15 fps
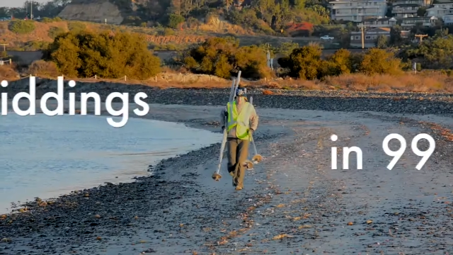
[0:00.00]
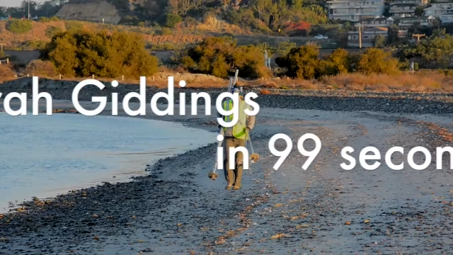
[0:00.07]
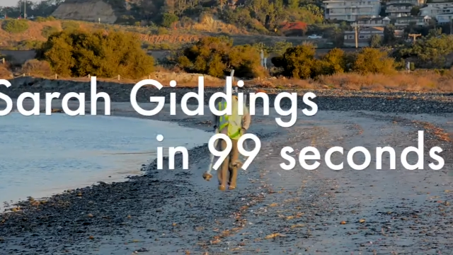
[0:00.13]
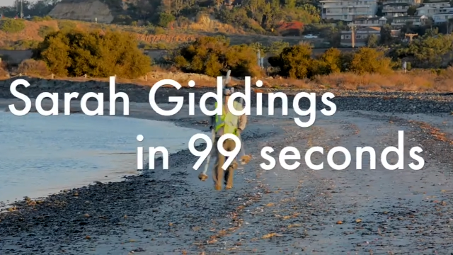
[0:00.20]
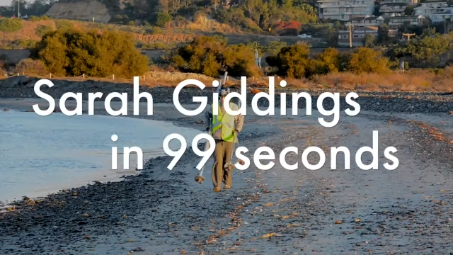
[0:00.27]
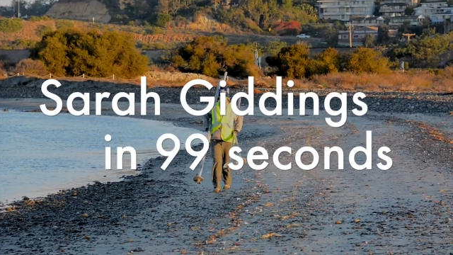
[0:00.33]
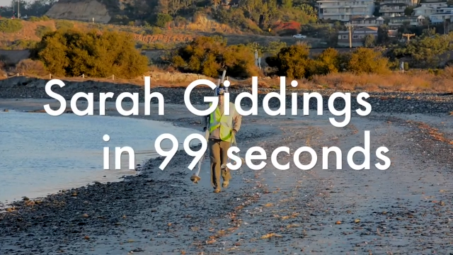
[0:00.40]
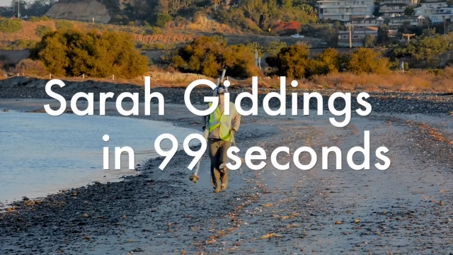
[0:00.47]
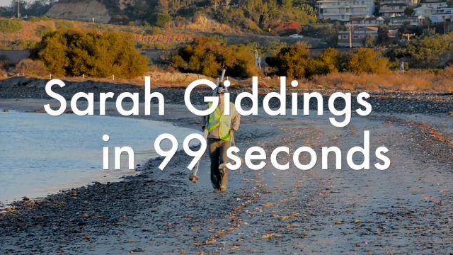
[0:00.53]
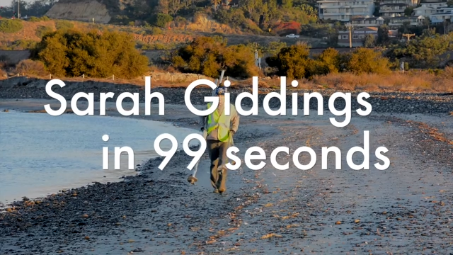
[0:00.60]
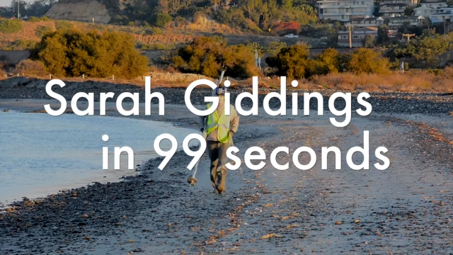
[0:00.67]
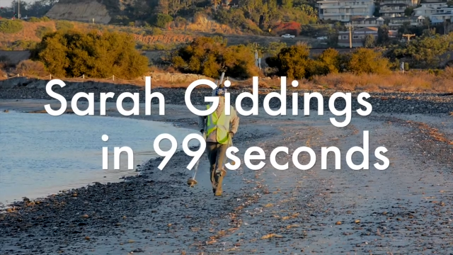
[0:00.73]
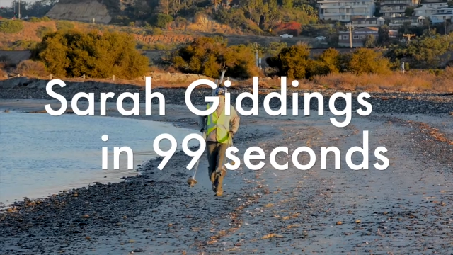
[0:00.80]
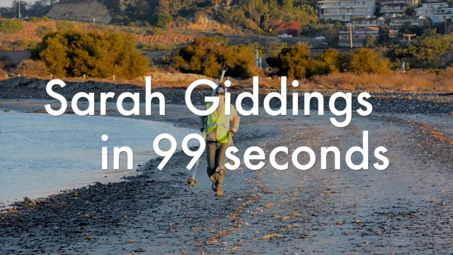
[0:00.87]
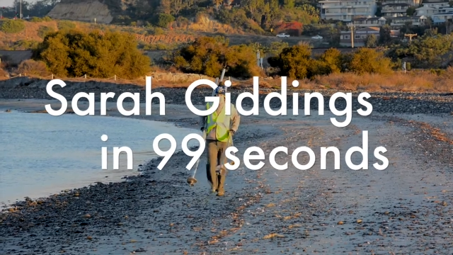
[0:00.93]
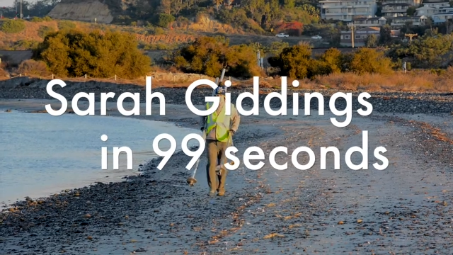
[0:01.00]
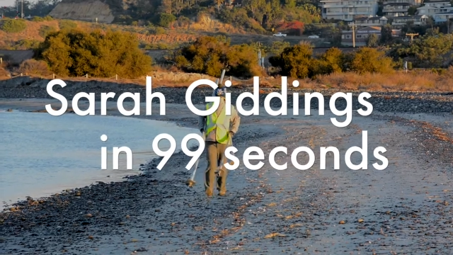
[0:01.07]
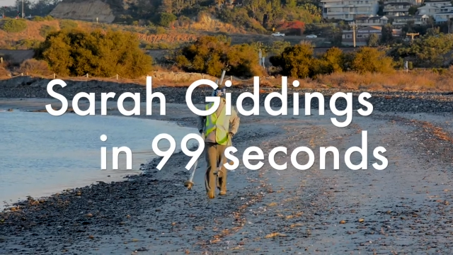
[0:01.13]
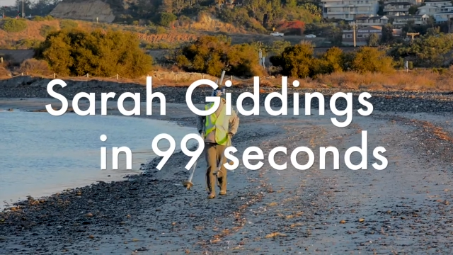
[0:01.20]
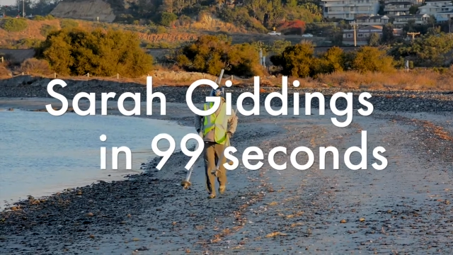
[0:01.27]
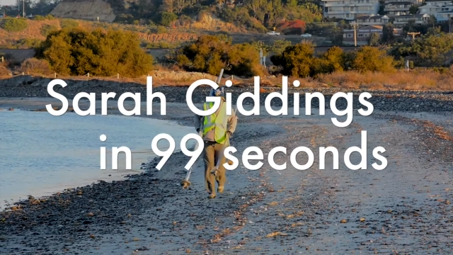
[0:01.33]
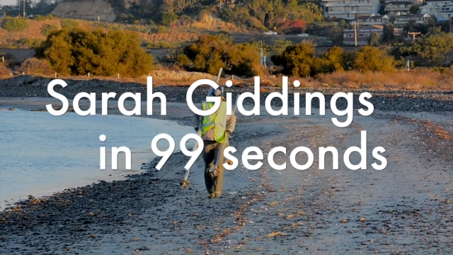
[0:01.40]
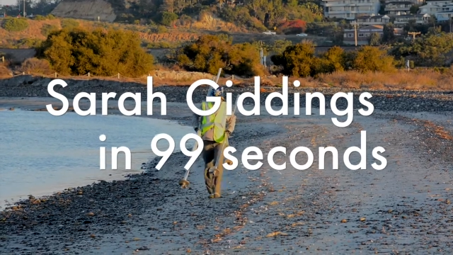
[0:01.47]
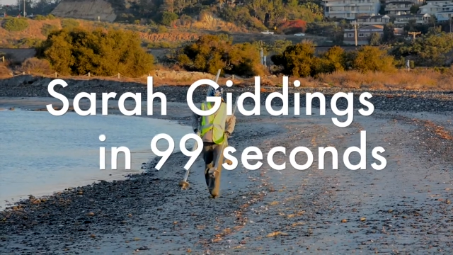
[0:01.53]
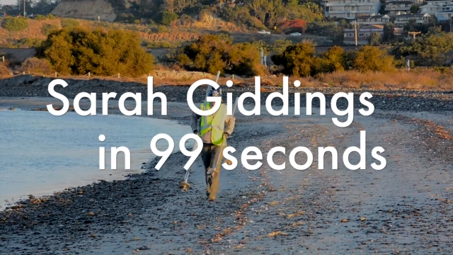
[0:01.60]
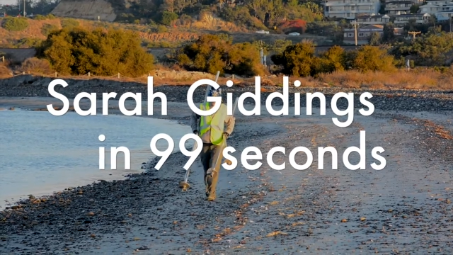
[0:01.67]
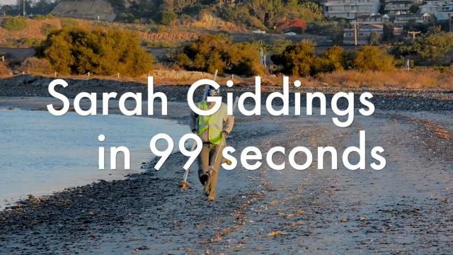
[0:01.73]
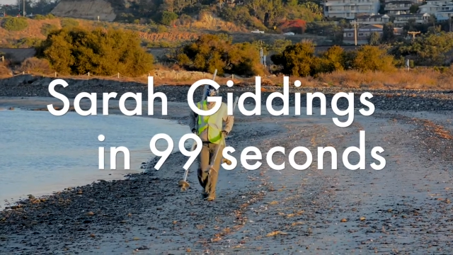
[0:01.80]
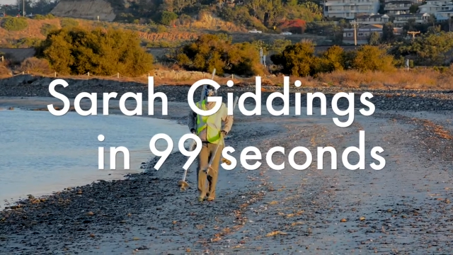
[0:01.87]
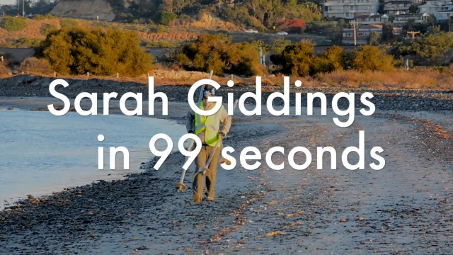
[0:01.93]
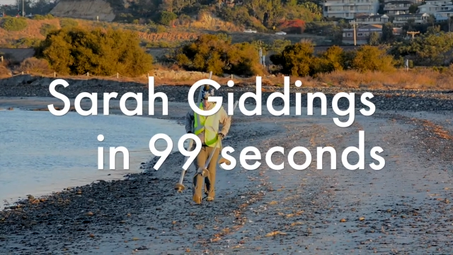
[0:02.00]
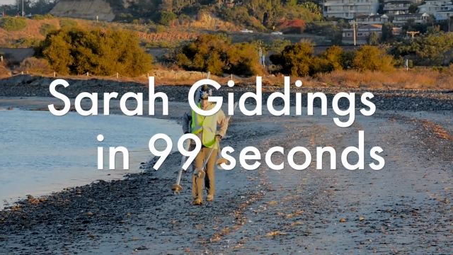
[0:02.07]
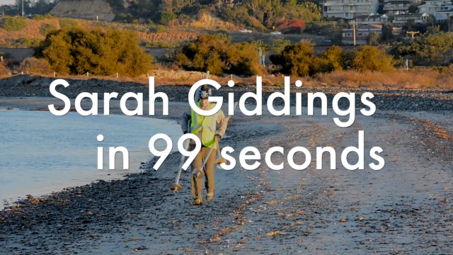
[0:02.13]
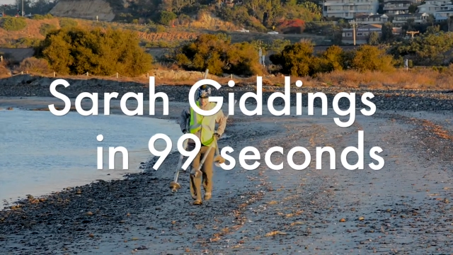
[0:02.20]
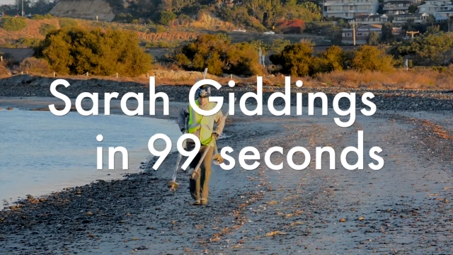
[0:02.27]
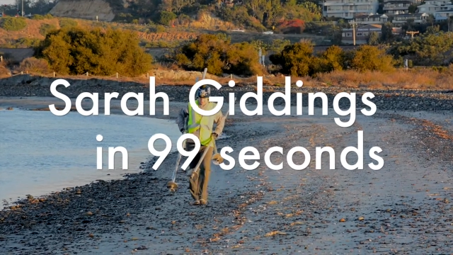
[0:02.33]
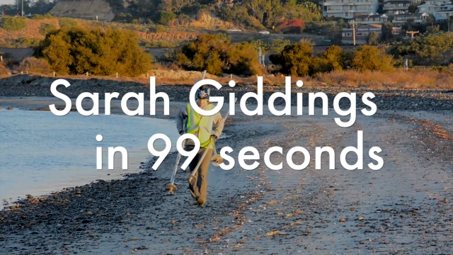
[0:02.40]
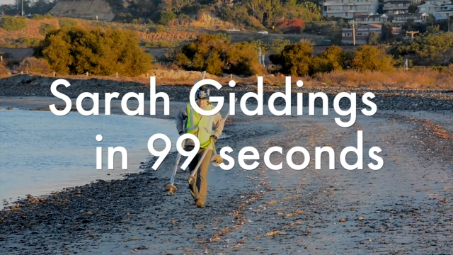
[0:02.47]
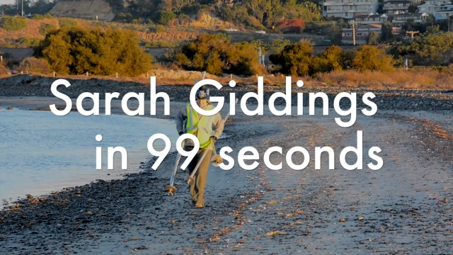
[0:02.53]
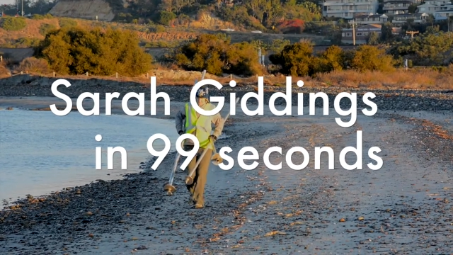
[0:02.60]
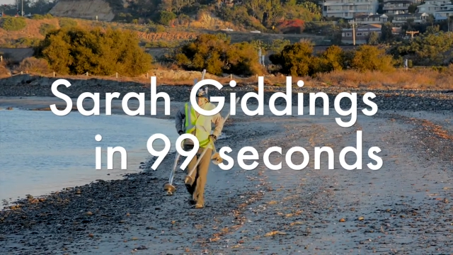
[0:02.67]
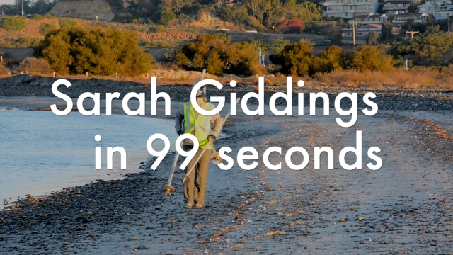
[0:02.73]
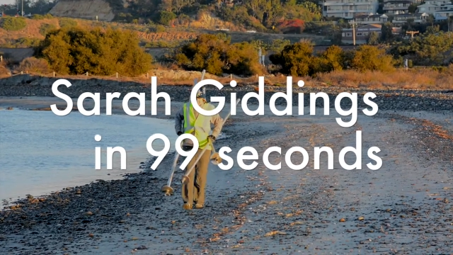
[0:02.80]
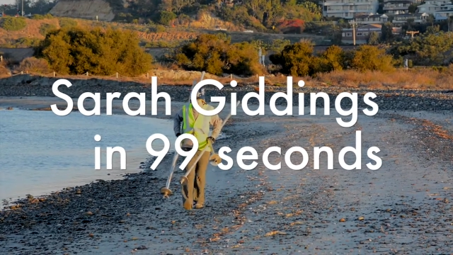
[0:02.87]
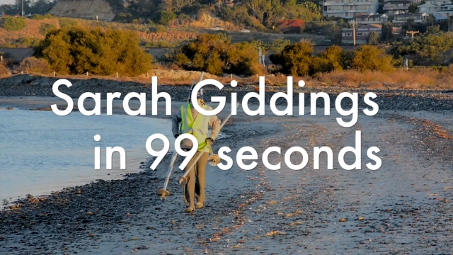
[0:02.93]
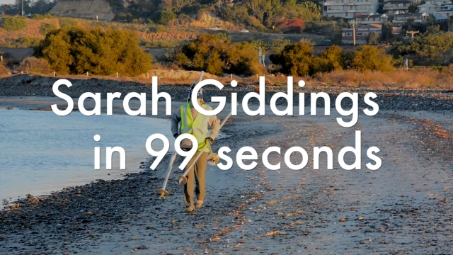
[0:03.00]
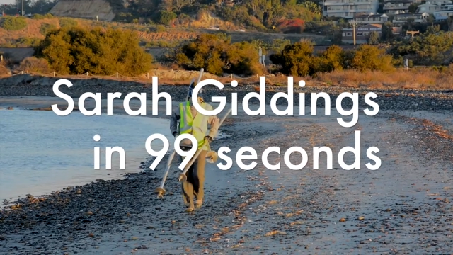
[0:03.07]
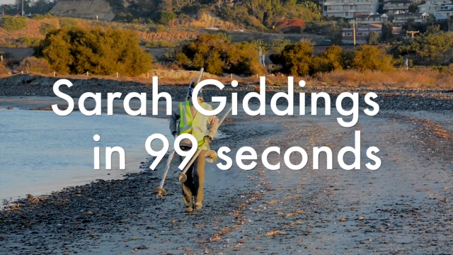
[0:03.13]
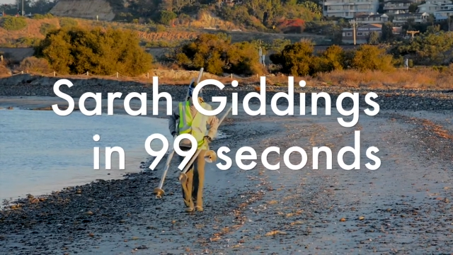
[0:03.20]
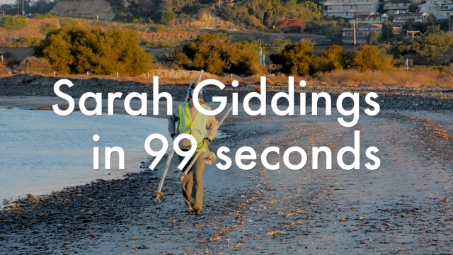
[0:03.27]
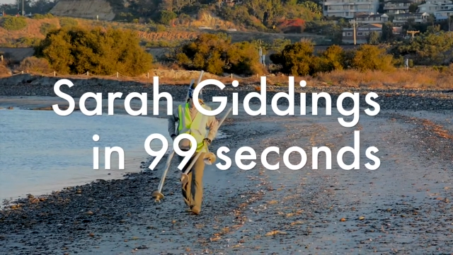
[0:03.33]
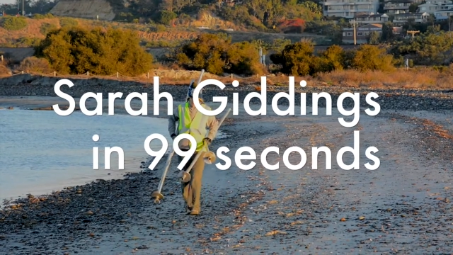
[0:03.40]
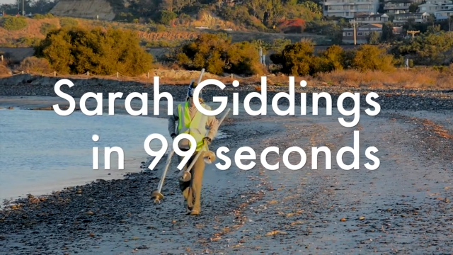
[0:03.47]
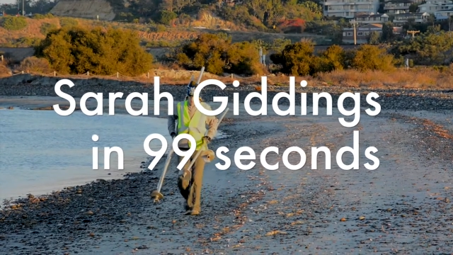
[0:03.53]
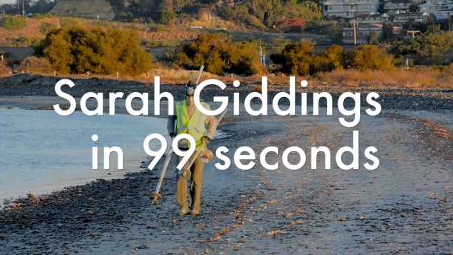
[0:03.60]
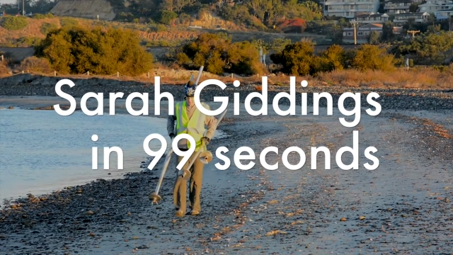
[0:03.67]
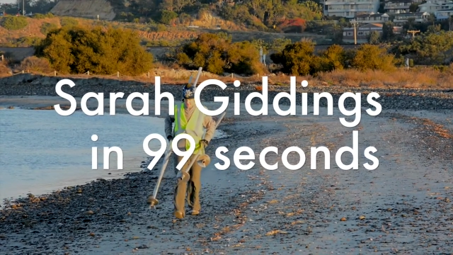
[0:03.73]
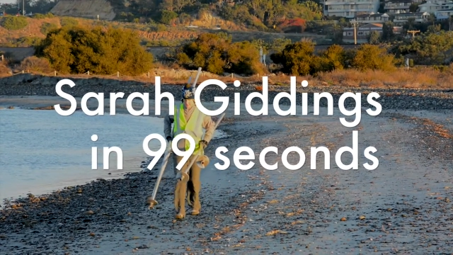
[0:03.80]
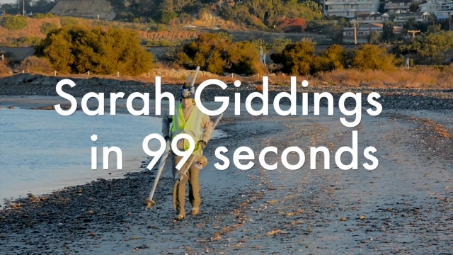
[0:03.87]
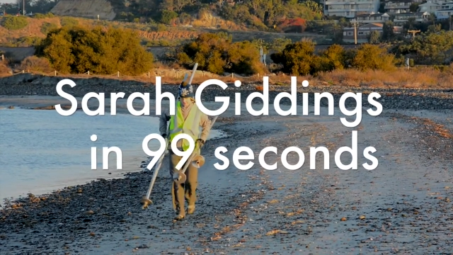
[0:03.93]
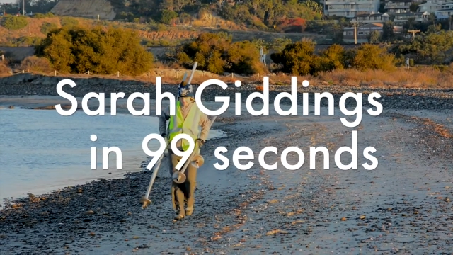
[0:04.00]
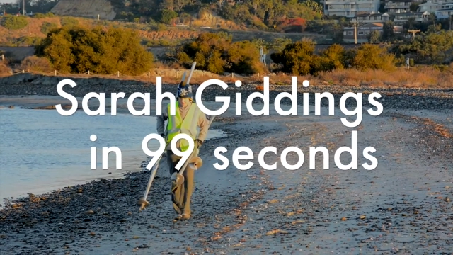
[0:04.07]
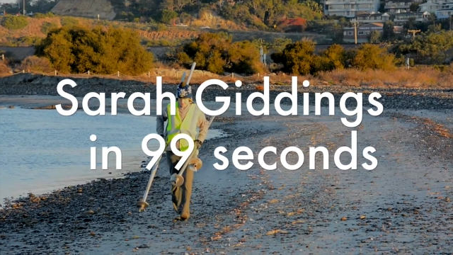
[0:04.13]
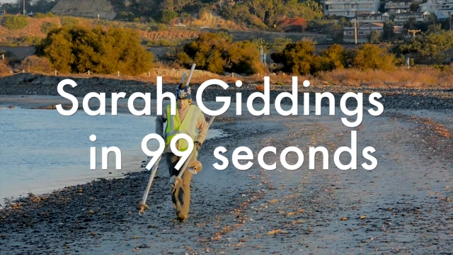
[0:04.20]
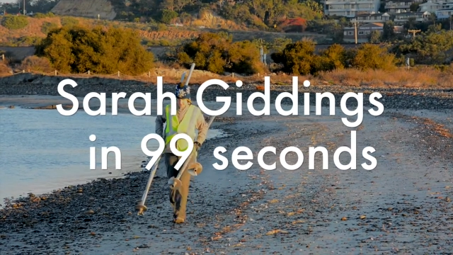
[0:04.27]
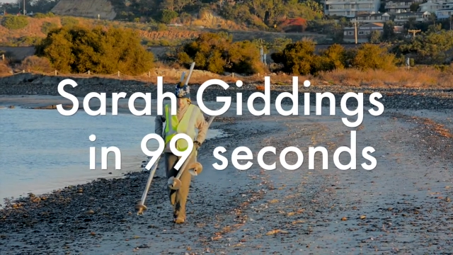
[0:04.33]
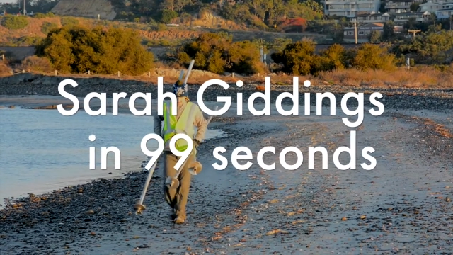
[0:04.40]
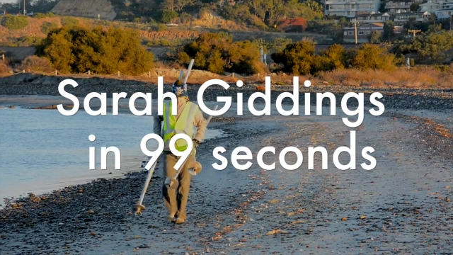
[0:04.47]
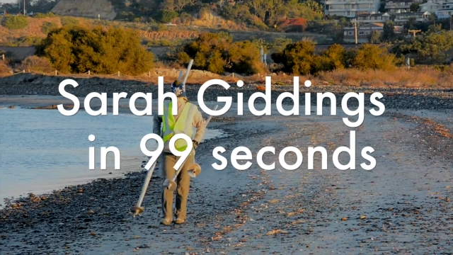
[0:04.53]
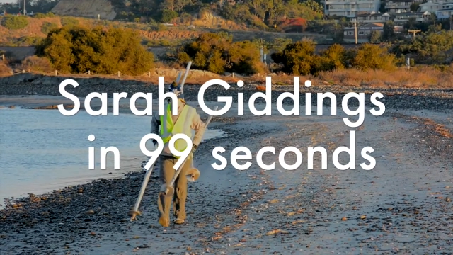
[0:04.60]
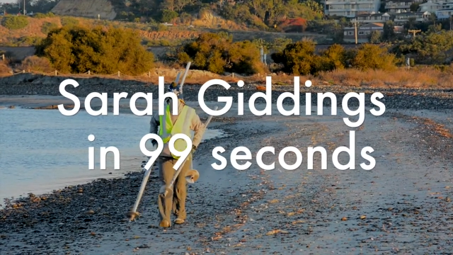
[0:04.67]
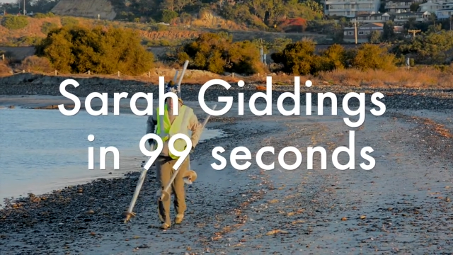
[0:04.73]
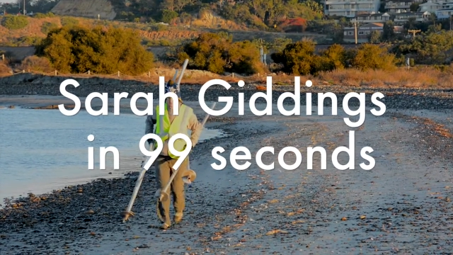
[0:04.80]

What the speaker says: Nobody's mouth can be seen.